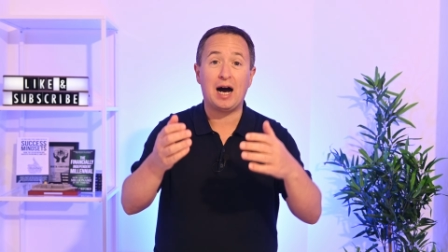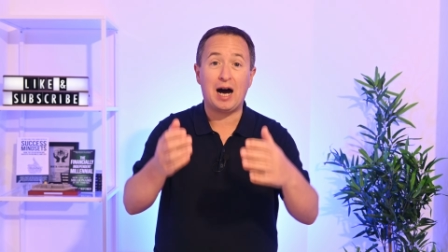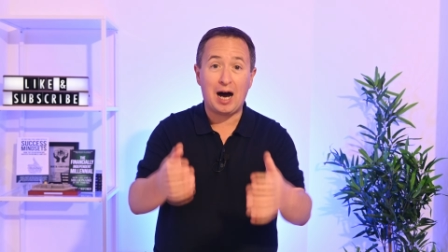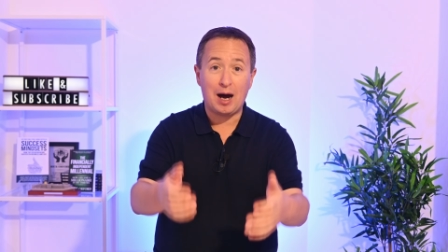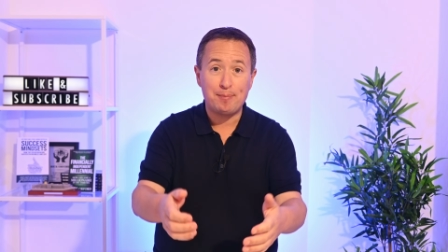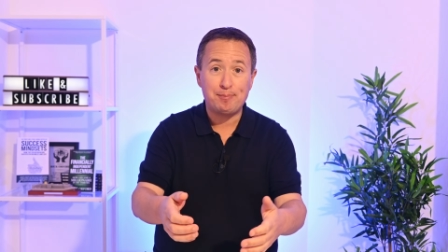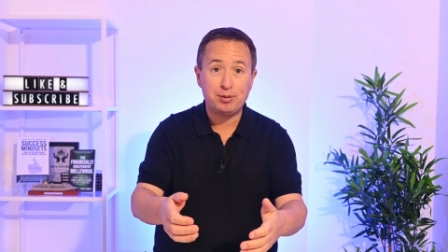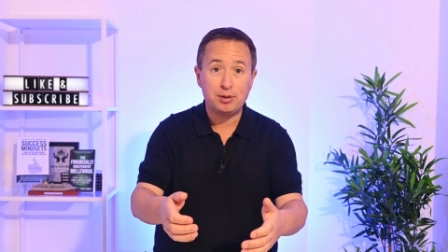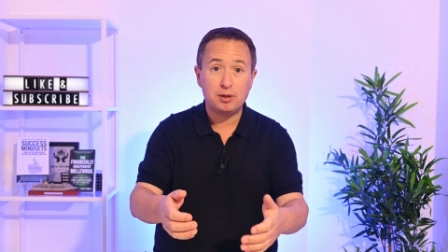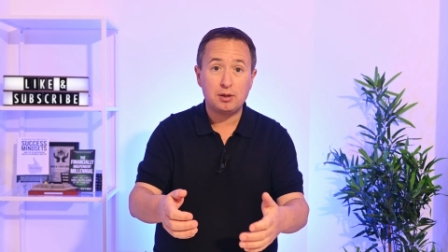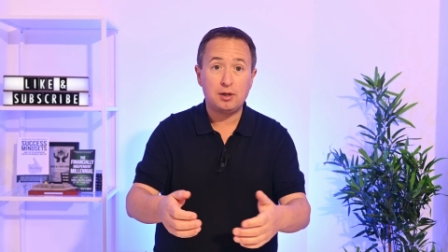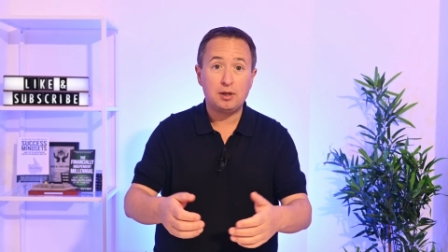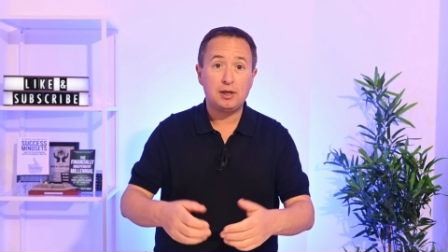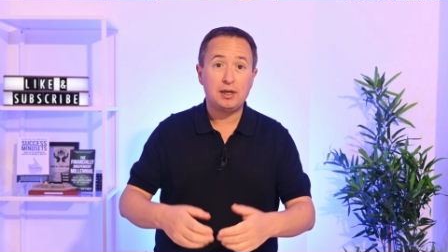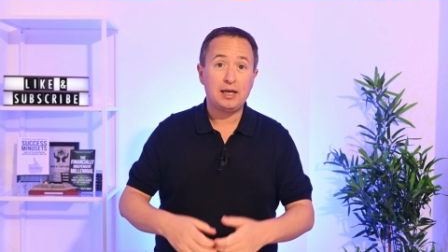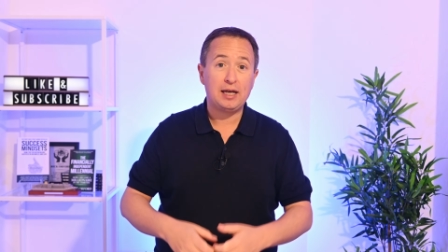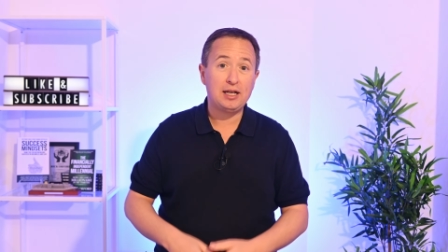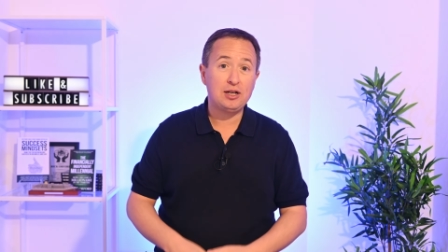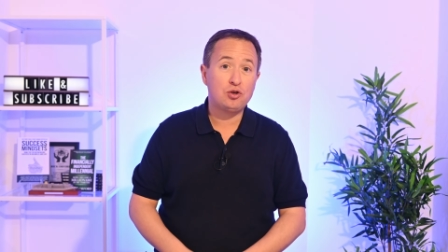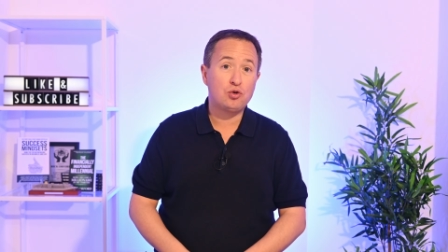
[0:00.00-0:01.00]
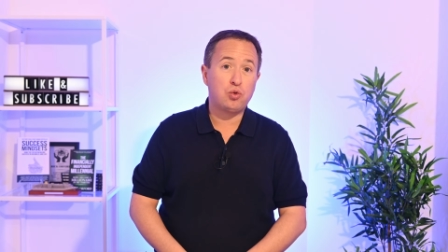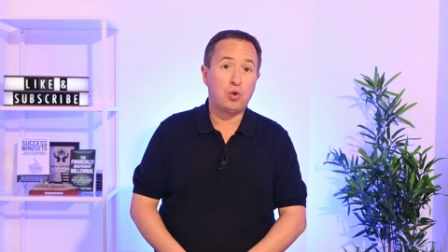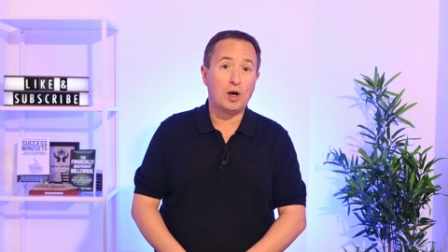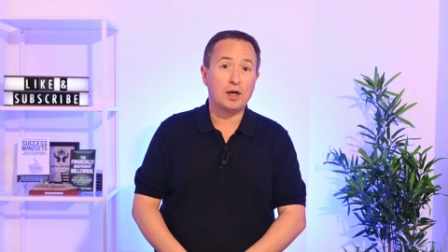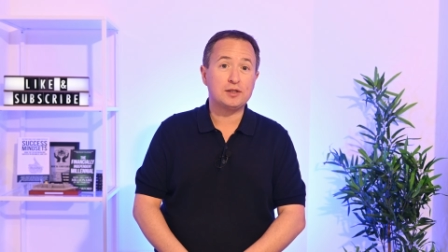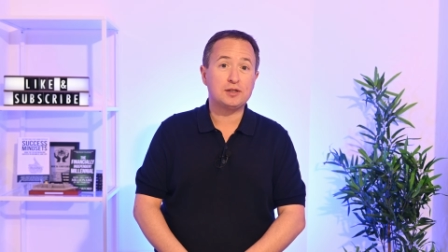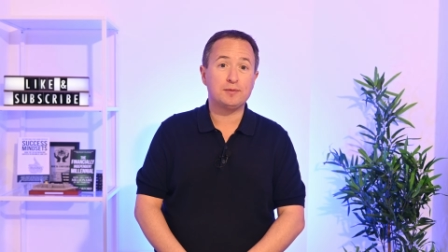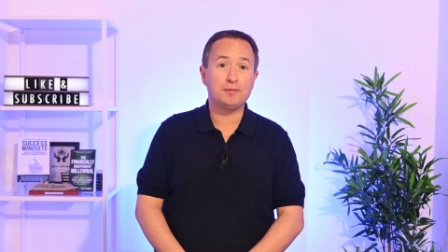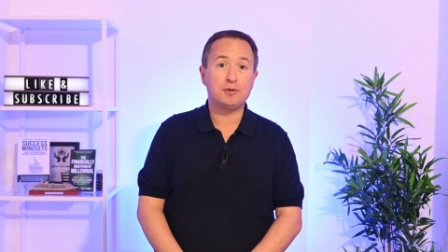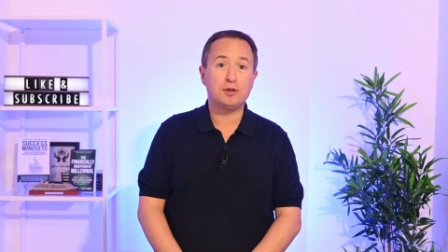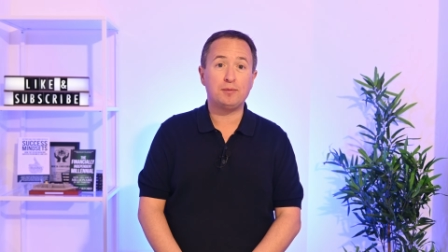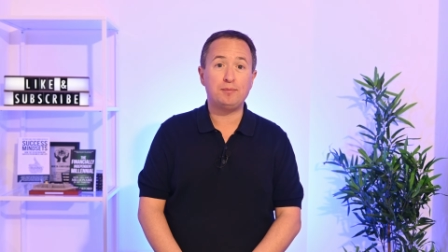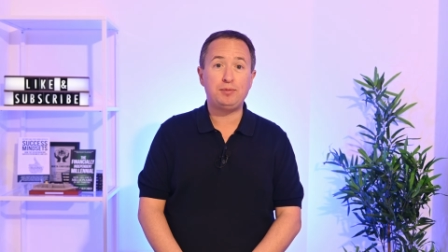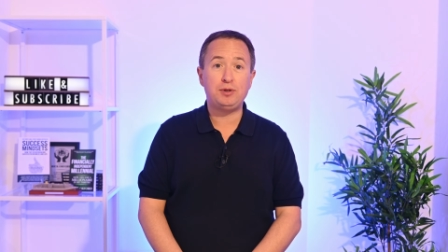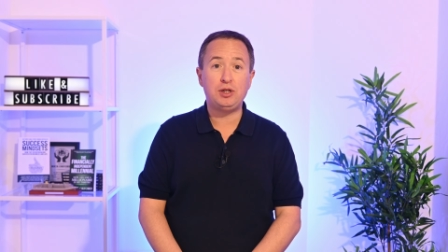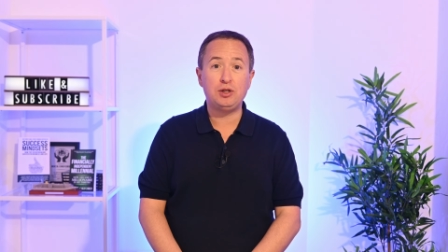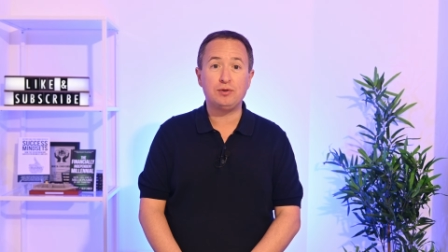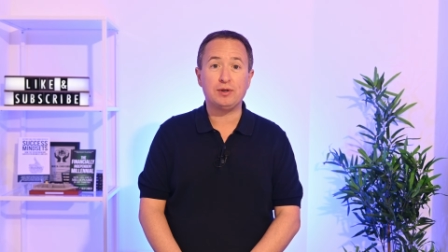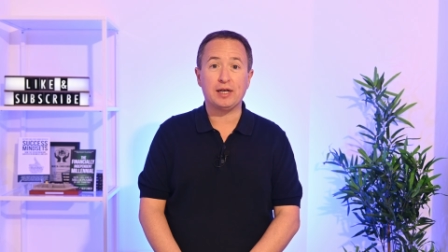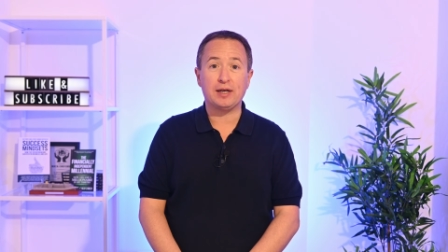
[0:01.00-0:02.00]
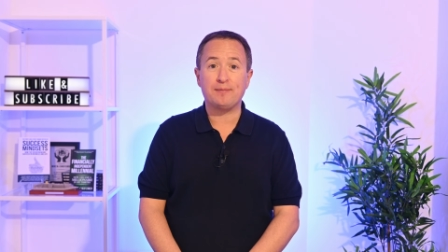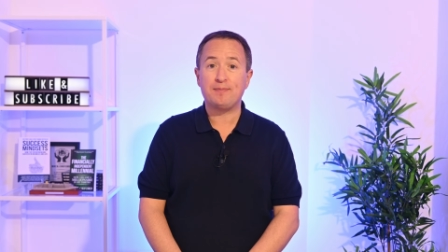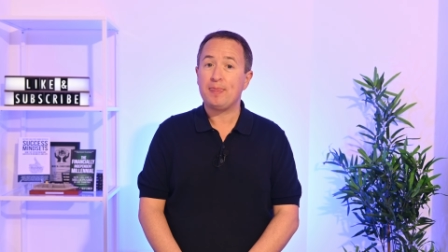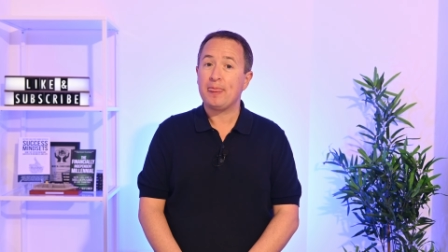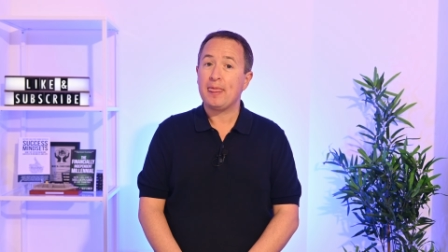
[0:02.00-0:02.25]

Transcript: up in quantum computing.